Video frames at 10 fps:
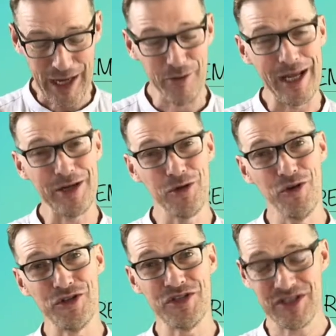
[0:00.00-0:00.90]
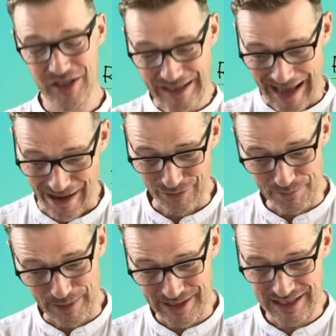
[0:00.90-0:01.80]
but I want to encourage us to count
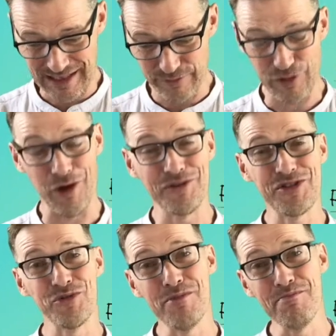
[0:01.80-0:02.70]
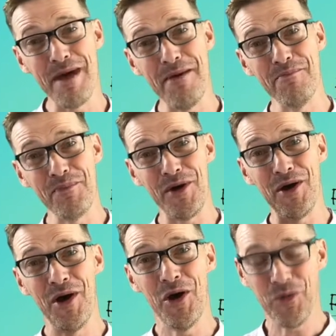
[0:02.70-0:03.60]
the blessings of God, to
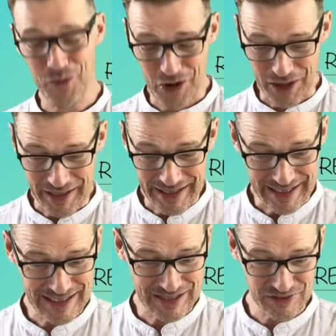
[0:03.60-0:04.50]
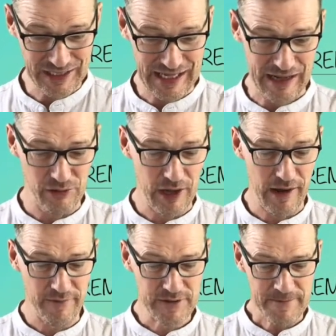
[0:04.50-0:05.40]
remember what He's done in our
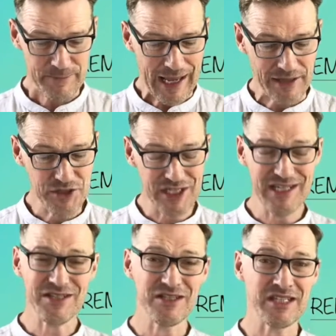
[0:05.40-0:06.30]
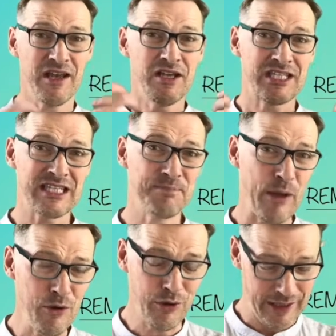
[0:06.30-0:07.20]
lives. And Jesus
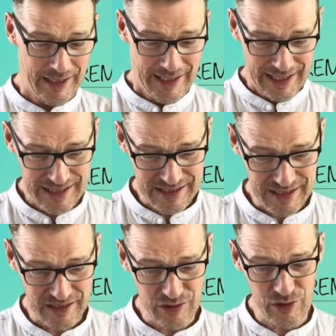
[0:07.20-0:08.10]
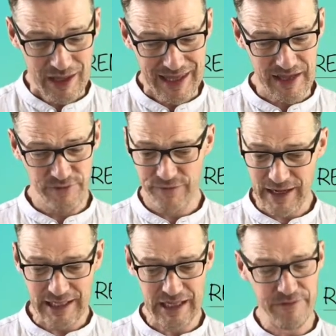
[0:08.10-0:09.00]
spoke into their
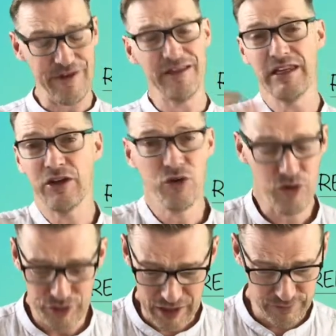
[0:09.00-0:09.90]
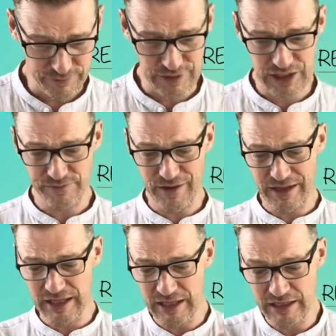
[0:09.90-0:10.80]
failure the fact that they caught no fish, the
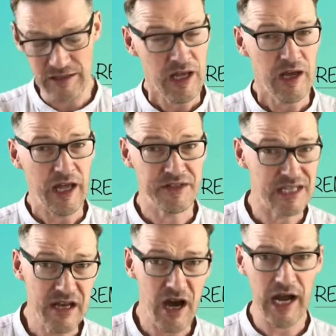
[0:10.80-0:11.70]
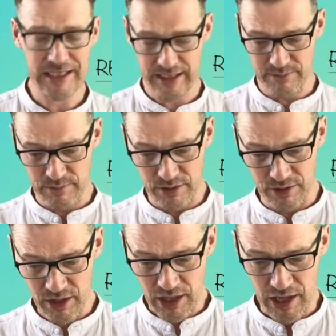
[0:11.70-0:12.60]
fact that they had denied Him
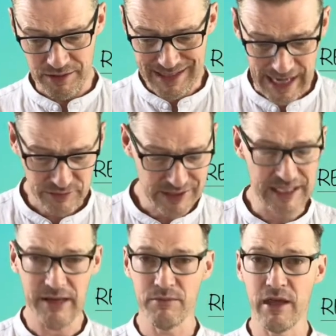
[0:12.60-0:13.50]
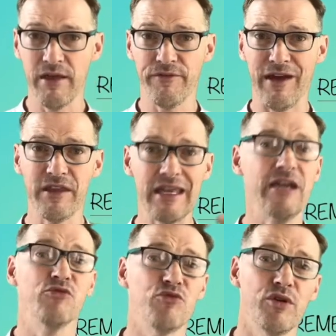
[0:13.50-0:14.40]
and, and doubted Him, the fact that
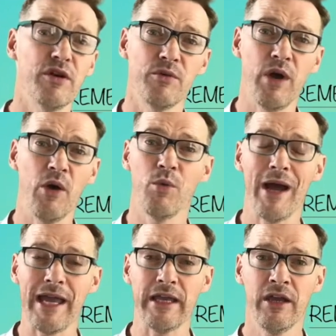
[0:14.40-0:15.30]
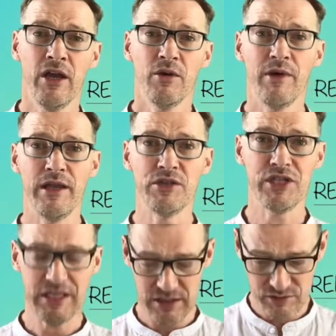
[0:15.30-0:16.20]
they'd run away when
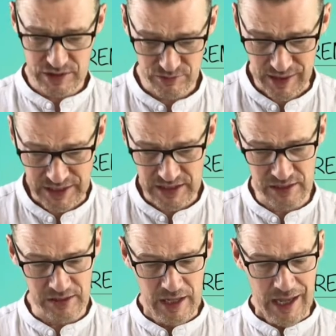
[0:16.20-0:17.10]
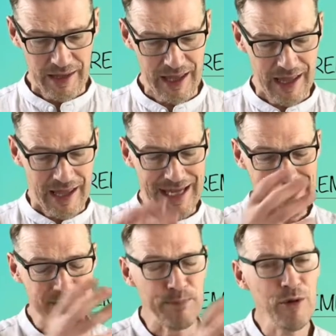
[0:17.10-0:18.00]
Jesus was arrested. That
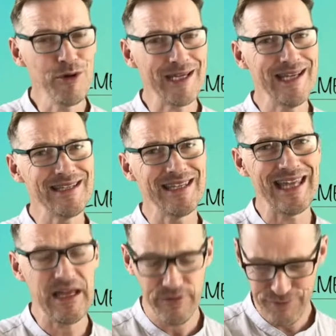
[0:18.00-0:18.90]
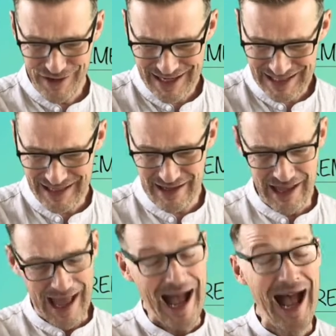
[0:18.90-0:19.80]
He spoke into their
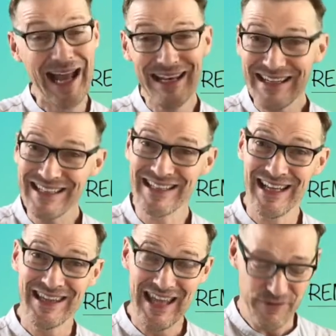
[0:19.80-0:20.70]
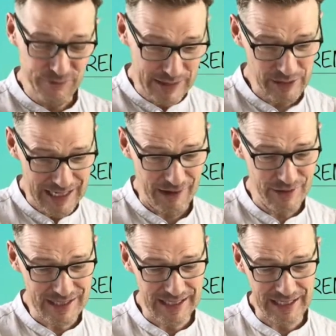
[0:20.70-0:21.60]
failure and their
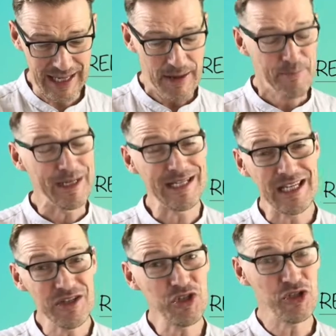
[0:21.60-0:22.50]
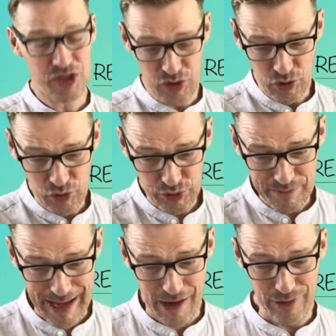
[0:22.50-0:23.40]
familiarity, but He didn't just call
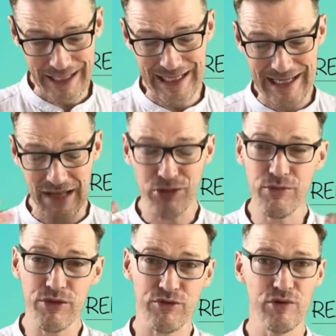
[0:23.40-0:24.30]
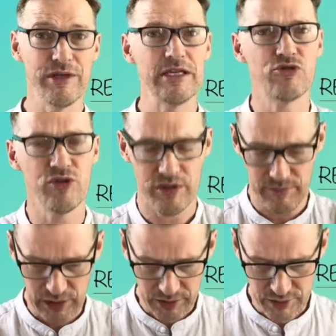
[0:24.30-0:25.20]
them out, He led them through and He drew
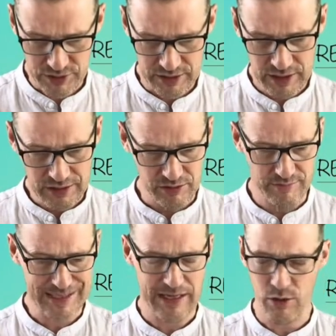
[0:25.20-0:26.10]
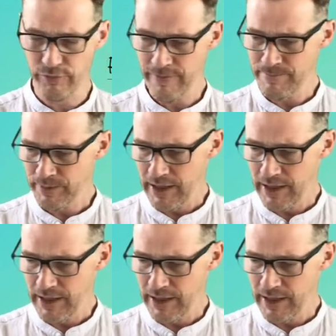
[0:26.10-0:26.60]
them close to Himself.